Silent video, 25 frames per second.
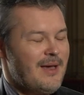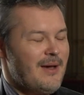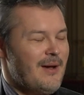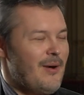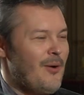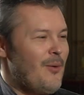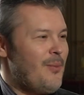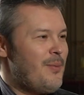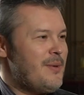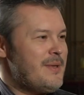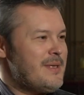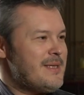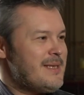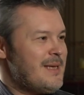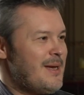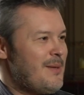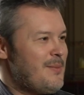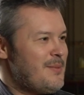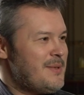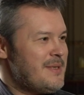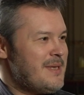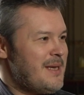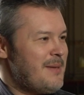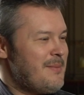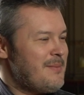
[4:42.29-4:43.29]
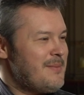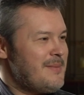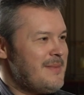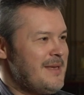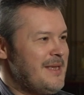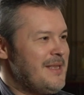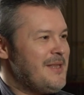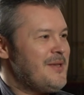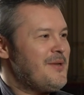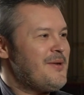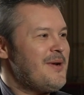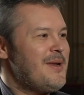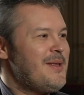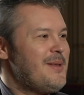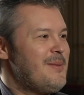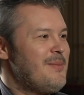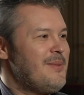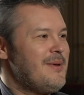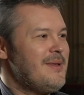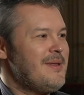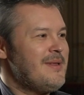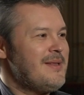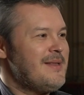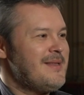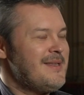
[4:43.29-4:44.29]
opens up some
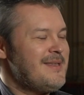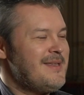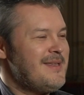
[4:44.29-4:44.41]
incredible